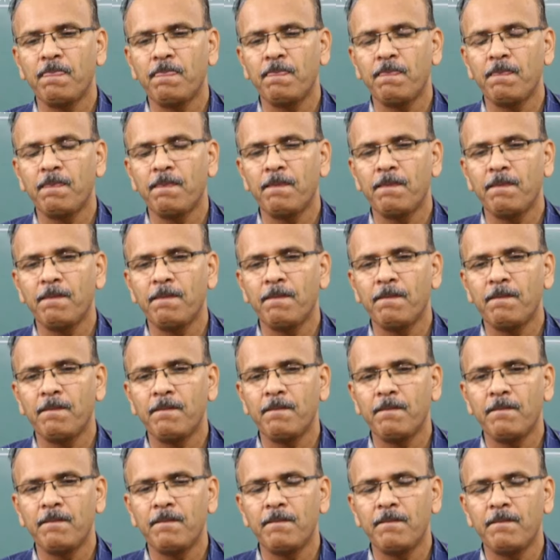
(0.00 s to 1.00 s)

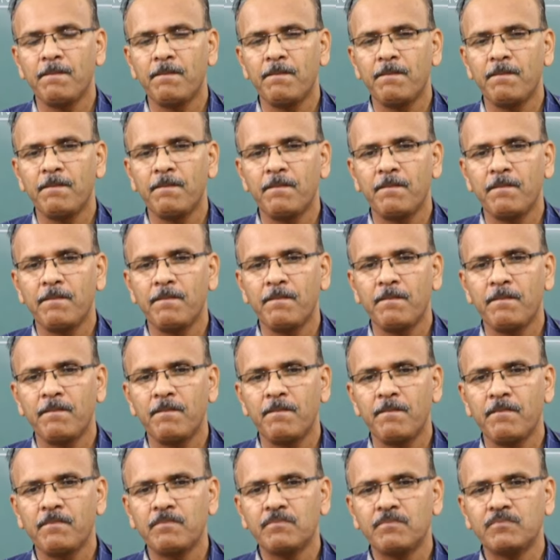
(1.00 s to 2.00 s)

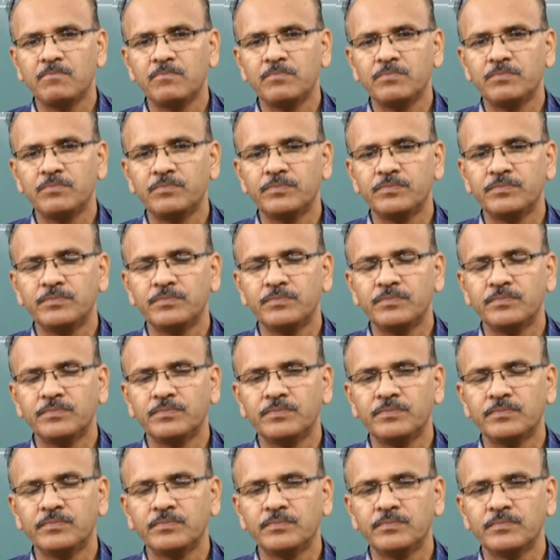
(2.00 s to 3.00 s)

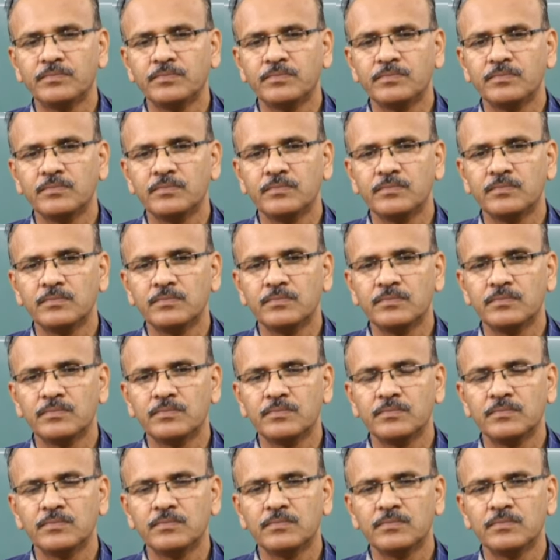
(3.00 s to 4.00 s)

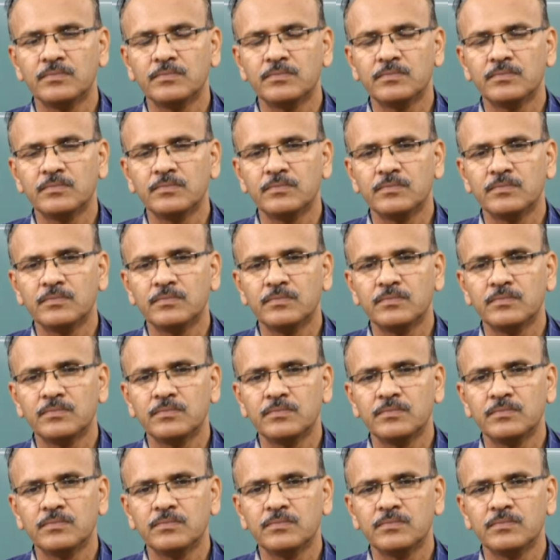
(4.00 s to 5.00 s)

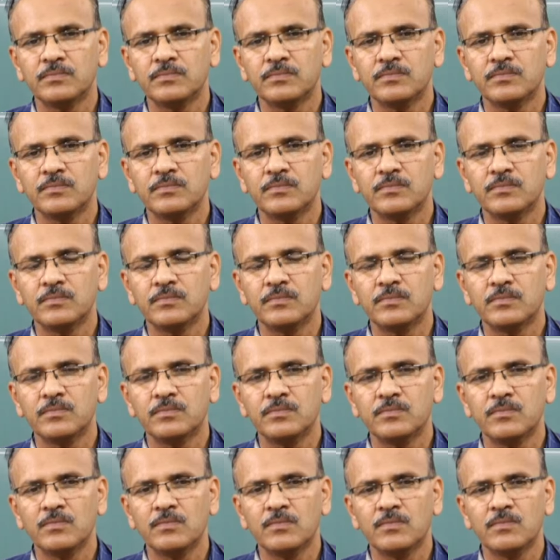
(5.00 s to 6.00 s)

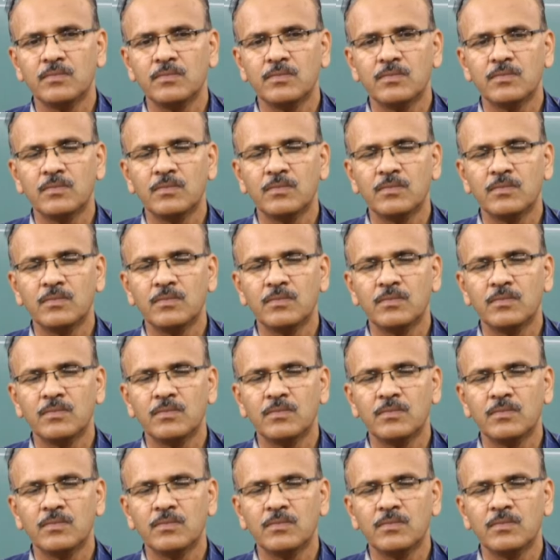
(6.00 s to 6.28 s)
Nothing is said.